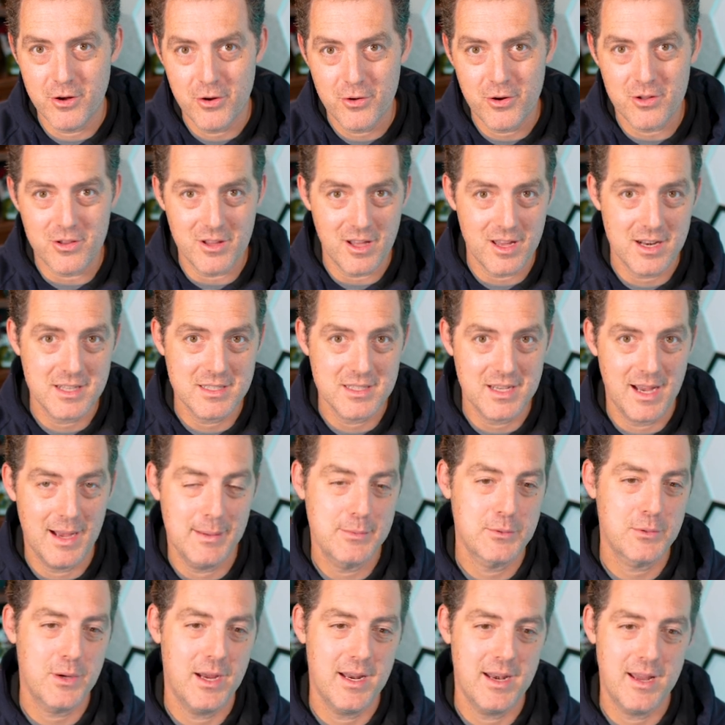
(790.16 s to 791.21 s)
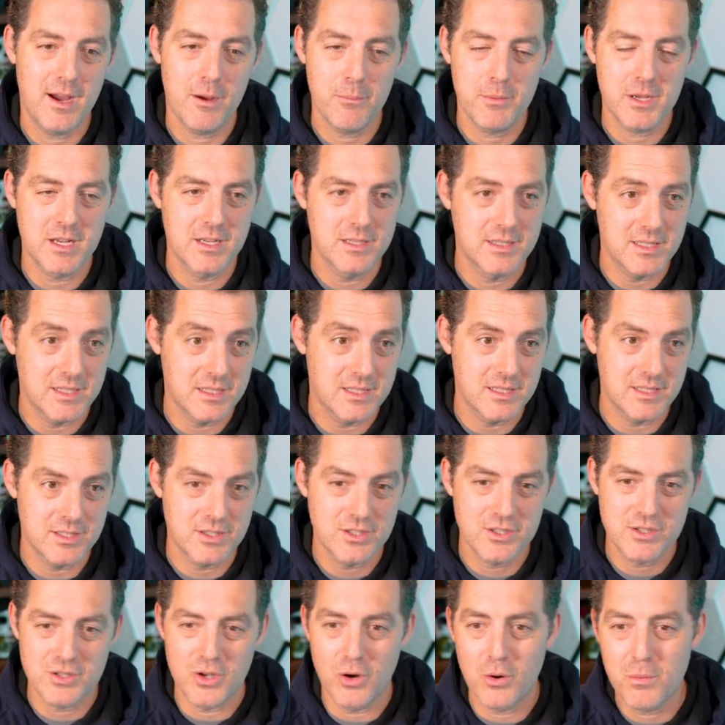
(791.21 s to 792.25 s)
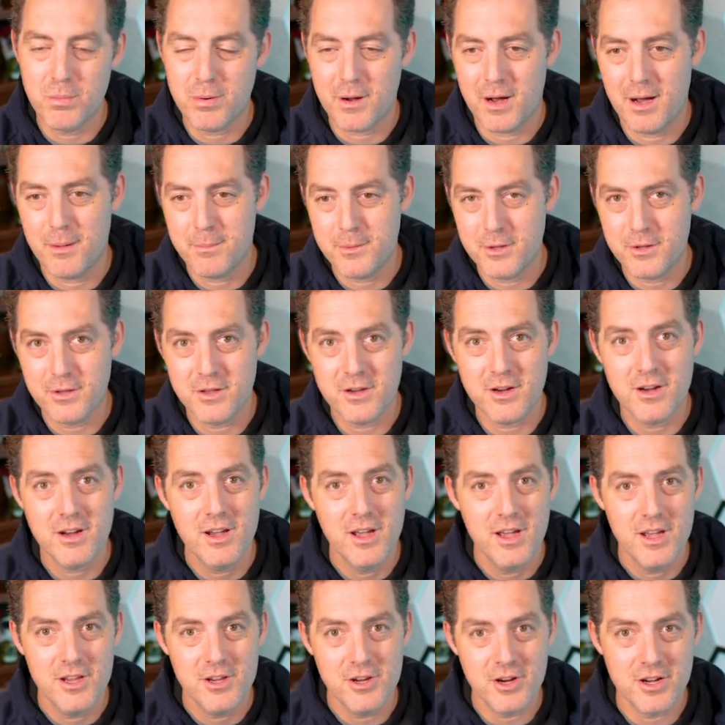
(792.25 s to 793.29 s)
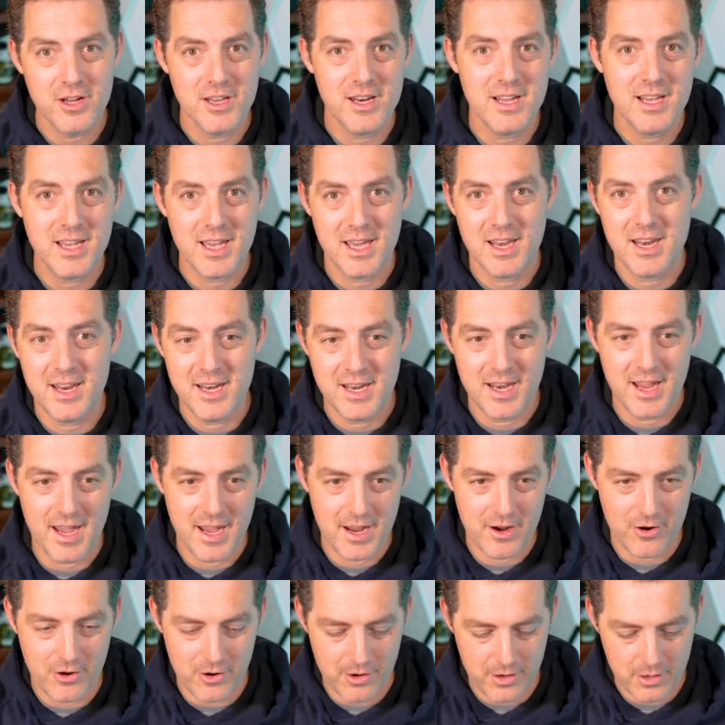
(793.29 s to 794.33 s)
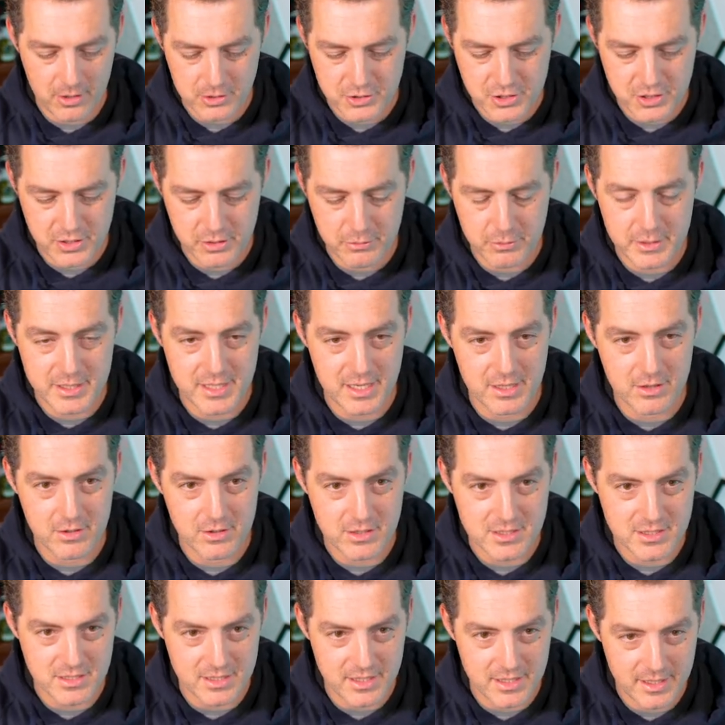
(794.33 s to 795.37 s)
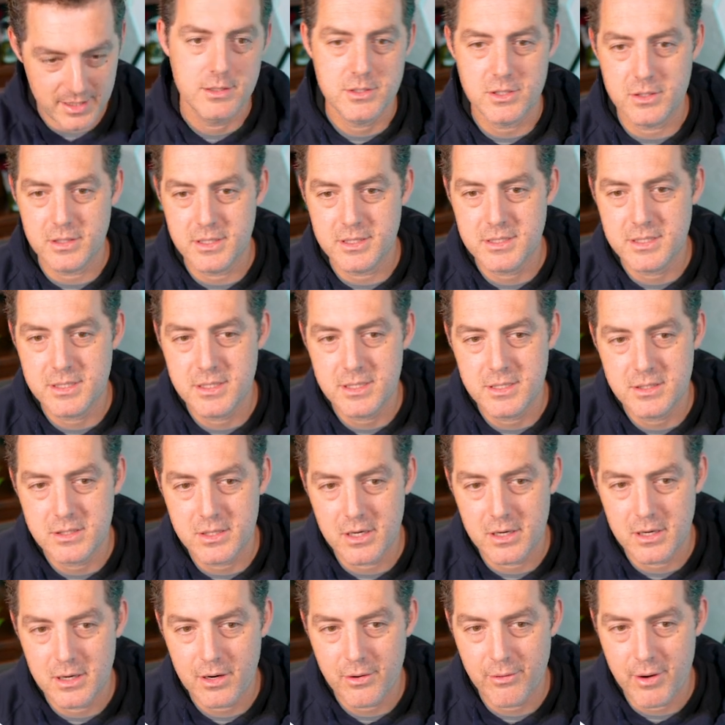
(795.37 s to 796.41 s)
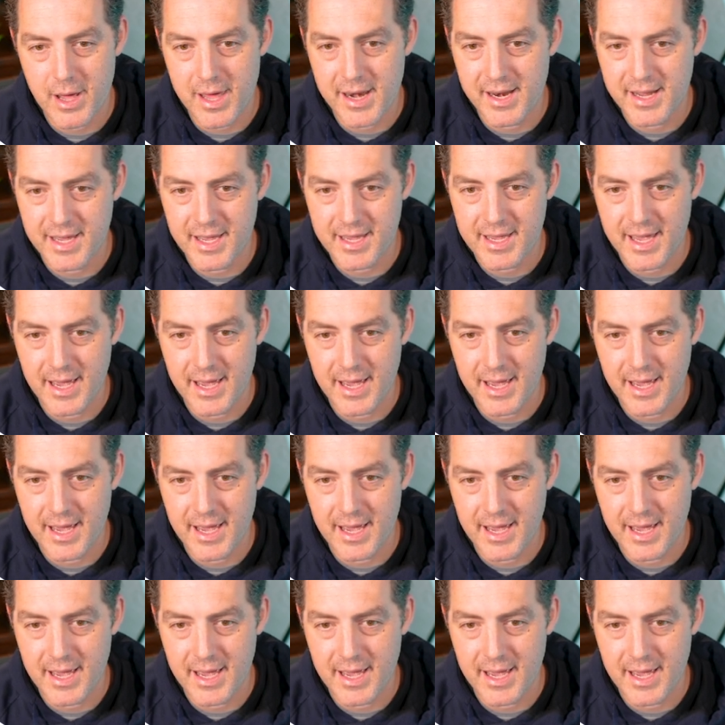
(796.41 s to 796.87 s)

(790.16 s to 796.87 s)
own, a lot of times right now, because this is so popular, you're gonna get an error. I'll show you what that looks like. So let's see, dog riding a